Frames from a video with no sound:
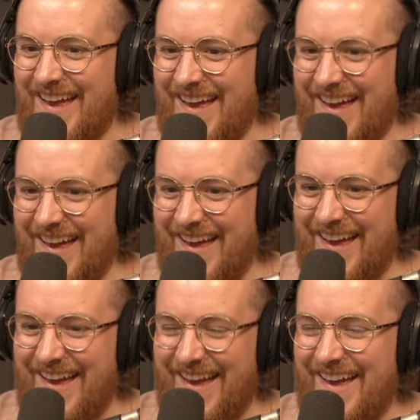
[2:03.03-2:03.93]
you know,
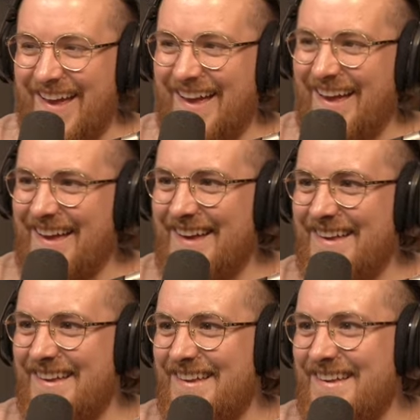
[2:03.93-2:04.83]
we made it
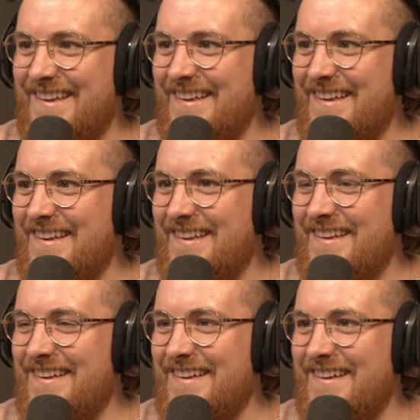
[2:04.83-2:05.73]
out.
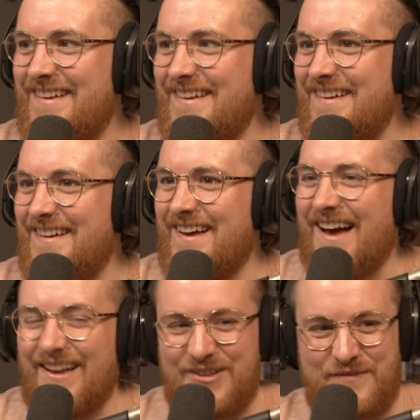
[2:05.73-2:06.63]
And I
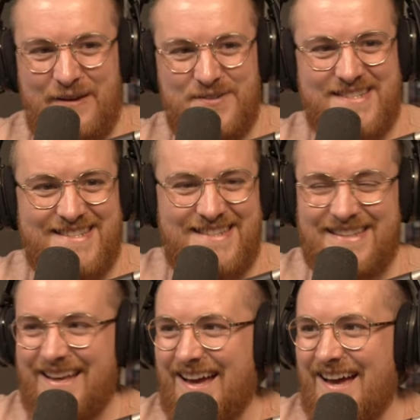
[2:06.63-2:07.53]
love how was
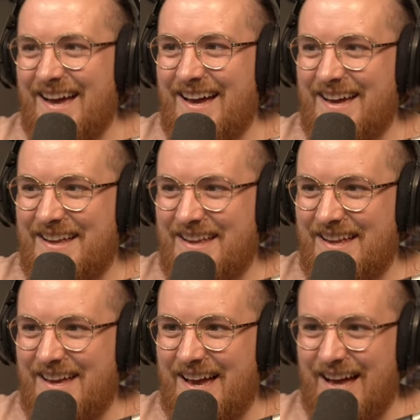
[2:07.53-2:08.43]
this special unit.
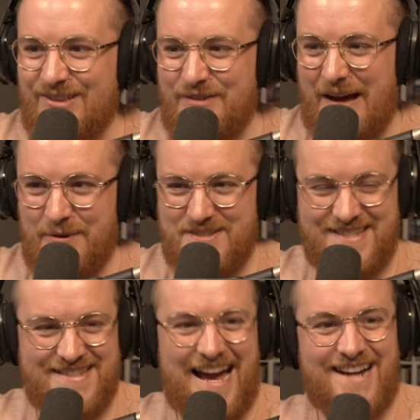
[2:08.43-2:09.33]
I love how
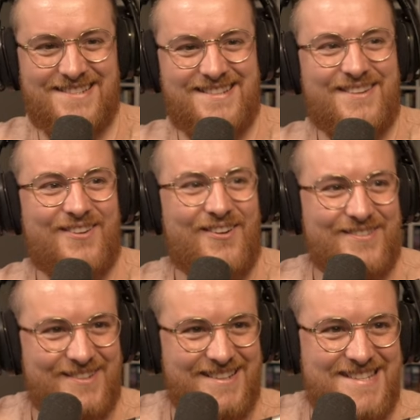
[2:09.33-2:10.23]
stacked they look.
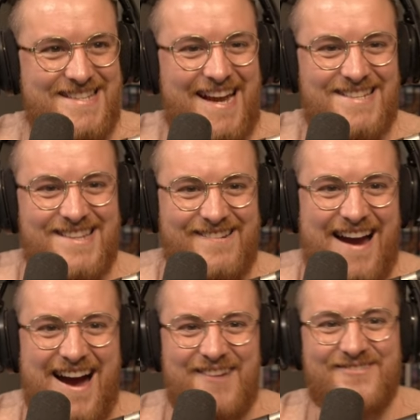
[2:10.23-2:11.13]
Look at the size of their
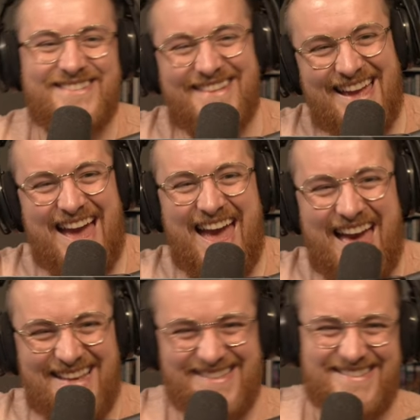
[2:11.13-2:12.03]
arms.
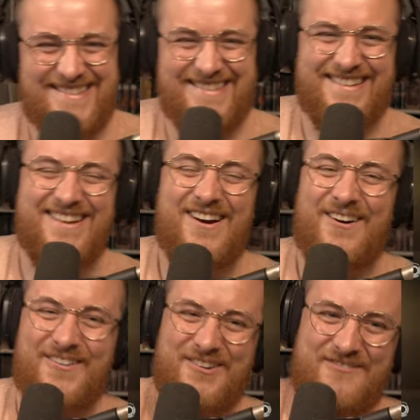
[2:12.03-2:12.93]
Yes.
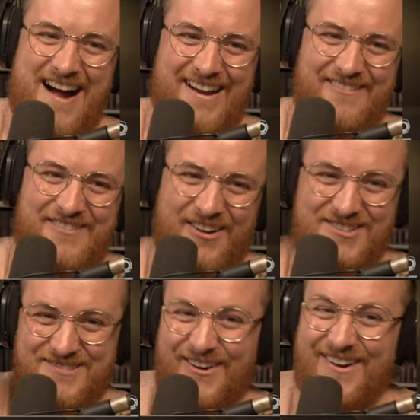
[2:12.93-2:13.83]
Although mine have gone
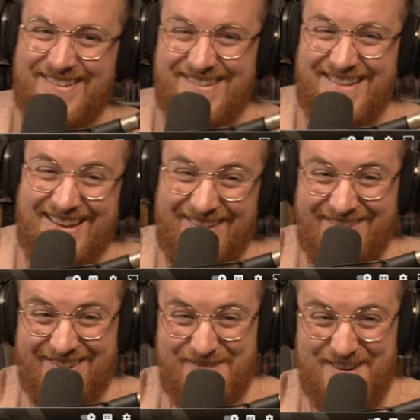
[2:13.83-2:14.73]
smaller since I left
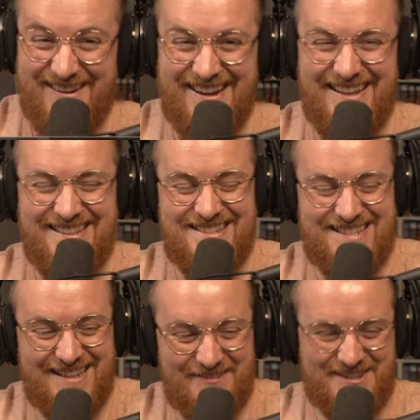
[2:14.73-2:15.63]
the Marines, since
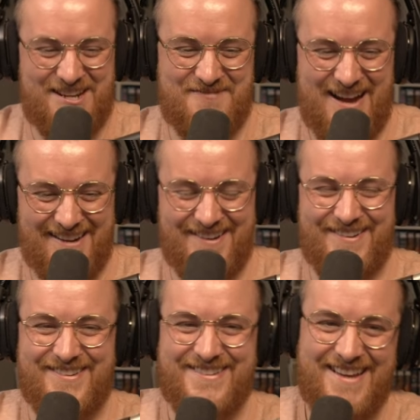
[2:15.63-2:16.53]
I left the
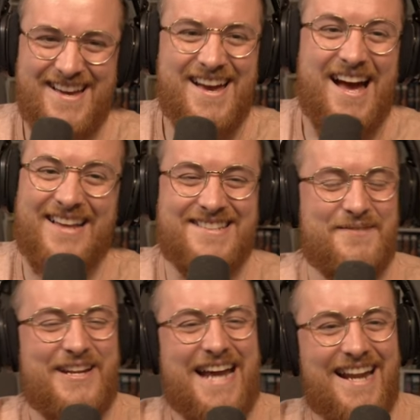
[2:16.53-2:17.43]
Commandos. Listen,
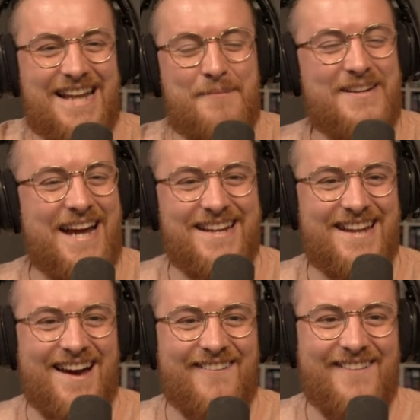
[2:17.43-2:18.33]
my dad. I'm a dad
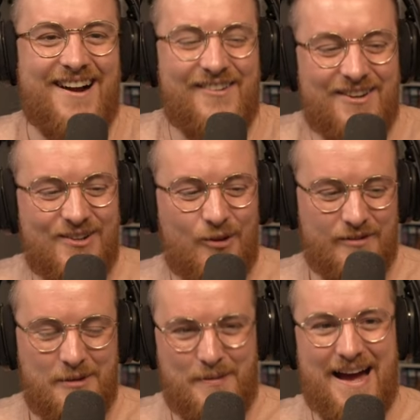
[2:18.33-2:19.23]
now. I've got to
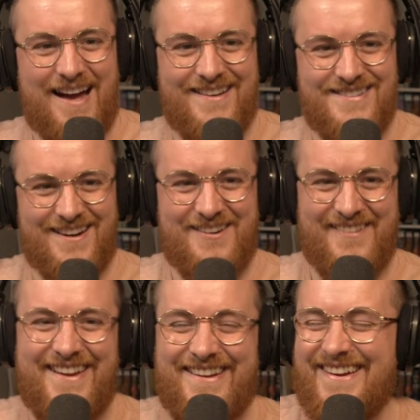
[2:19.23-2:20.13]
look the part. Do you know what I mean?